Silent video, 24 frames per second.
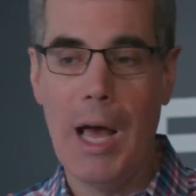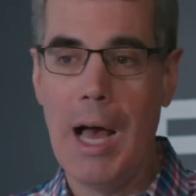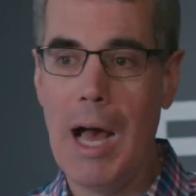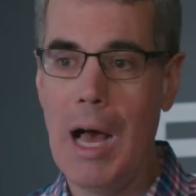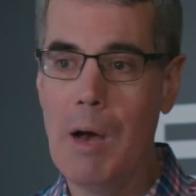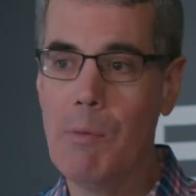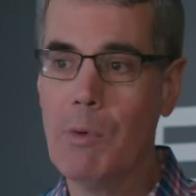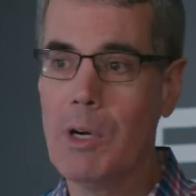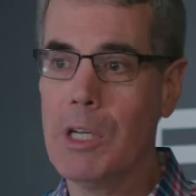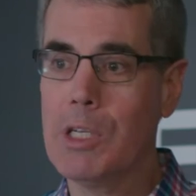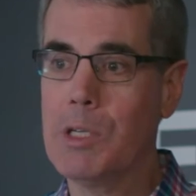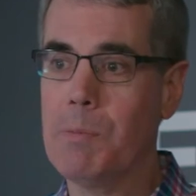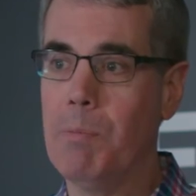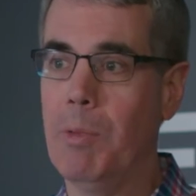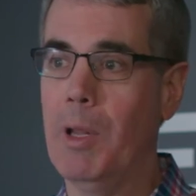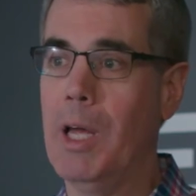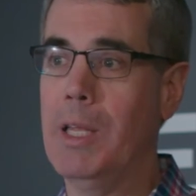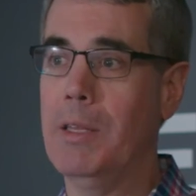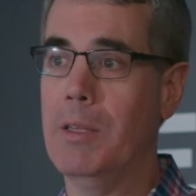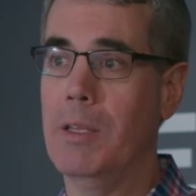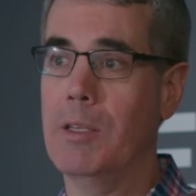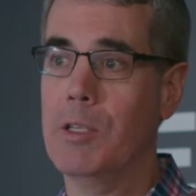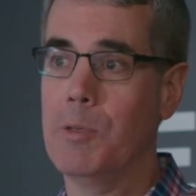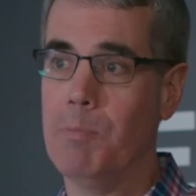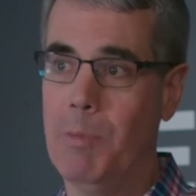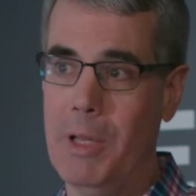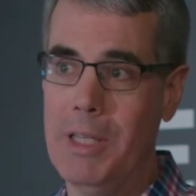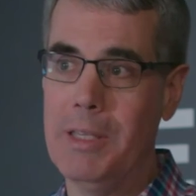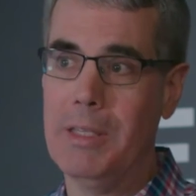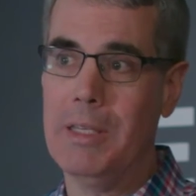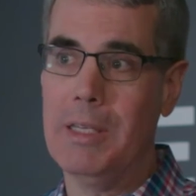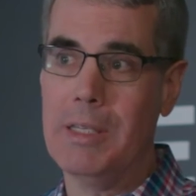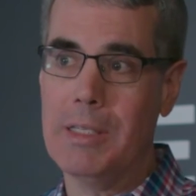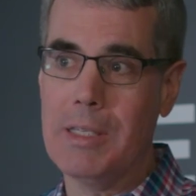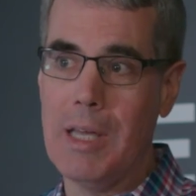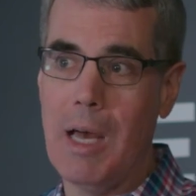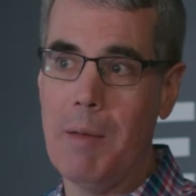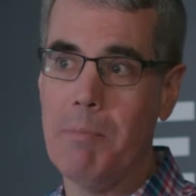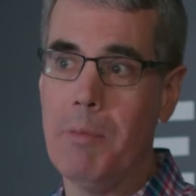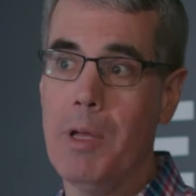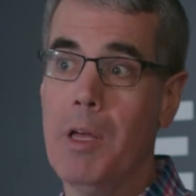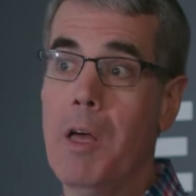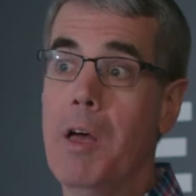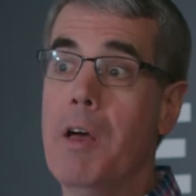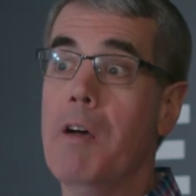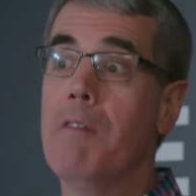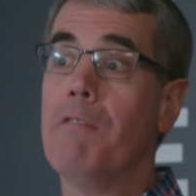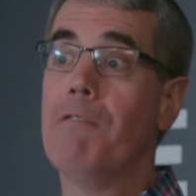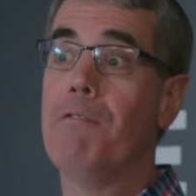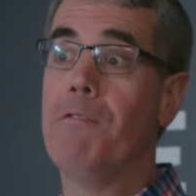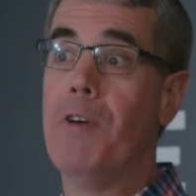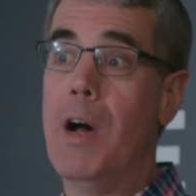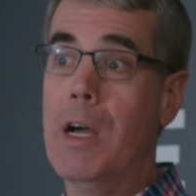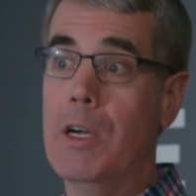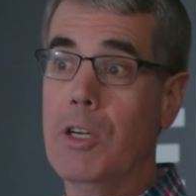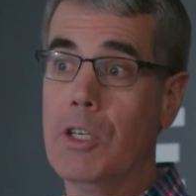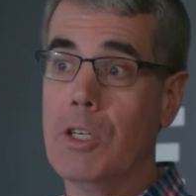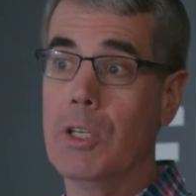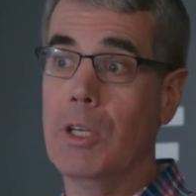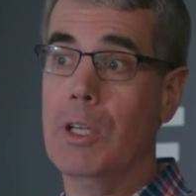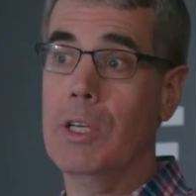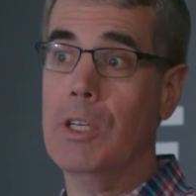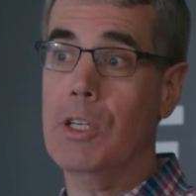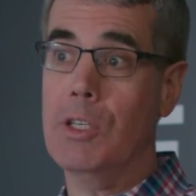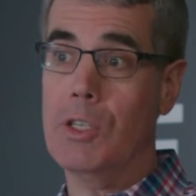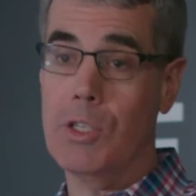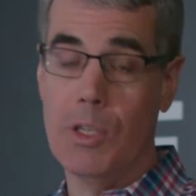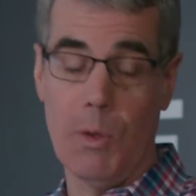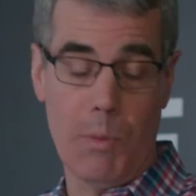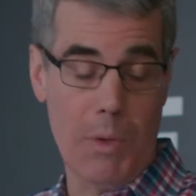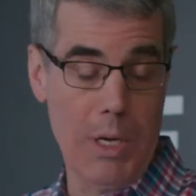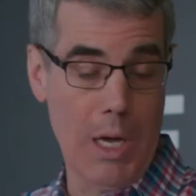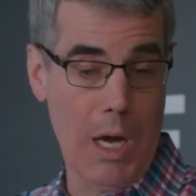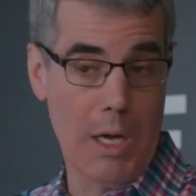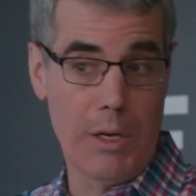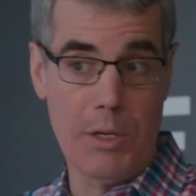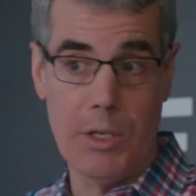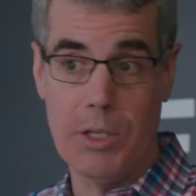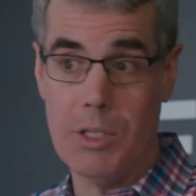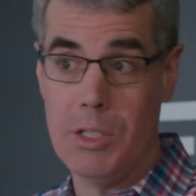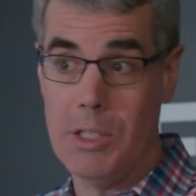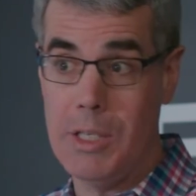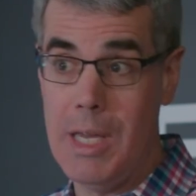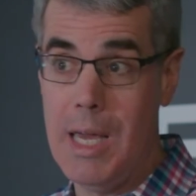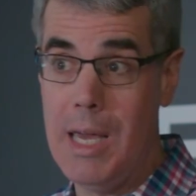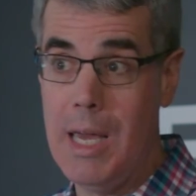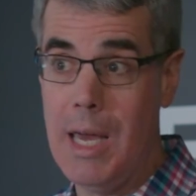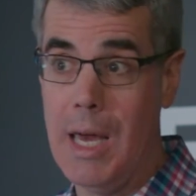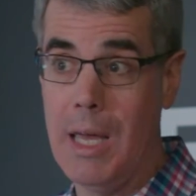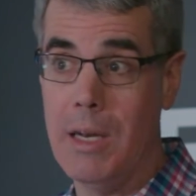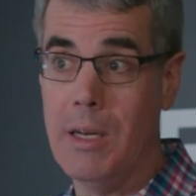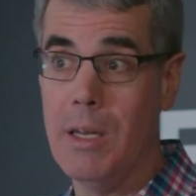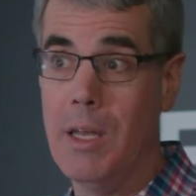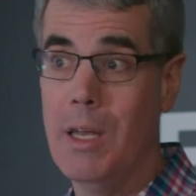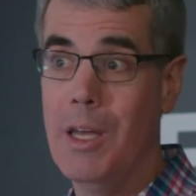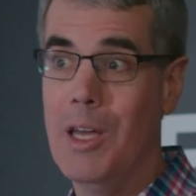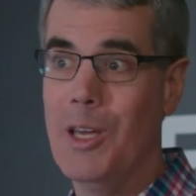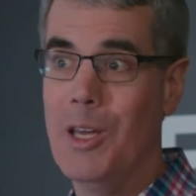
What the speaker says: I want to split this up functionally so we understand,